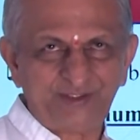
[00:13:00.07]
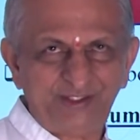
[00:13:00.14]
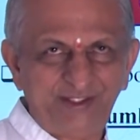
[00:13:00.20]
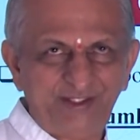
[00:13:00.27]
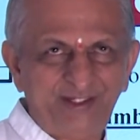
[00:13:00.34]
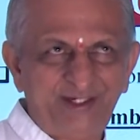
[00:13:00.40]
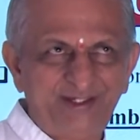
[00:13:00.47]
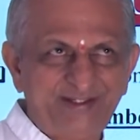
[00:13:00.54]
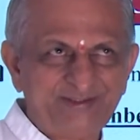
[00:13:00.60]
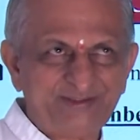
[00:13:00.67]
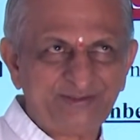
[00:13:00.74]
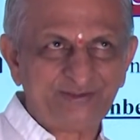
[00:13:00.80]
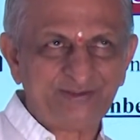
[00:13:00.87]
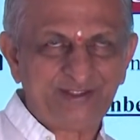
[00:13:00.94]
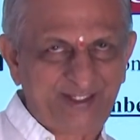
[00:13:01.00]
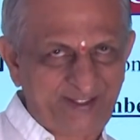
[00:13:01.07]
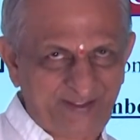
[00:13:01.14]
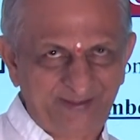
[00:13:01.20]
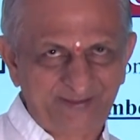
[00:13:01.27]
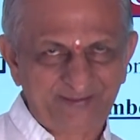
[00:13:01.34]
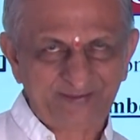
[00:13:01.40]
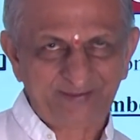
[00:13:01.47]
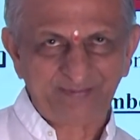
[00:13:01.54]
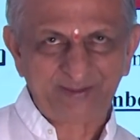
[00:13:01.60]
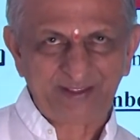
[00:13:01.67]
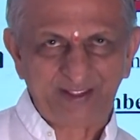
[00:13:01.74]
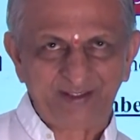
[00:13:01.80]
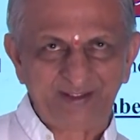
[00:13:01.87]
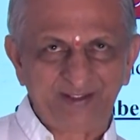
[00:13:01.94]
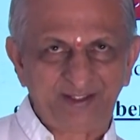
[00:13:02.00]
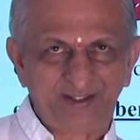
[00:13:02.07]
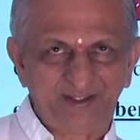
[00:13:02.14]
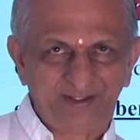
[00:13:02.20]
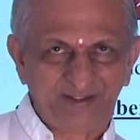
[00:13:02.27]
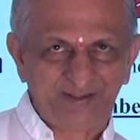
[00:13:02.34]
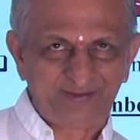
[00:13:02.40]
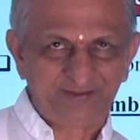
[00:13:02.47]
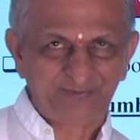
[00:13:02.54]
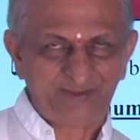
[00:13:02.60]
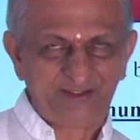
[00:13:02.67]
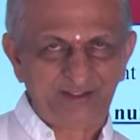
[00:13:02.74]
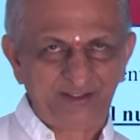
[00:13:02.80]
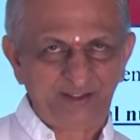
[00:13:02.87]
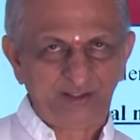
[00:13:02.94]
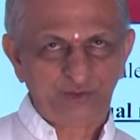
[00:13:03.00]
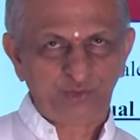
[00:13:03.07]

in India it is less, but in other countries when the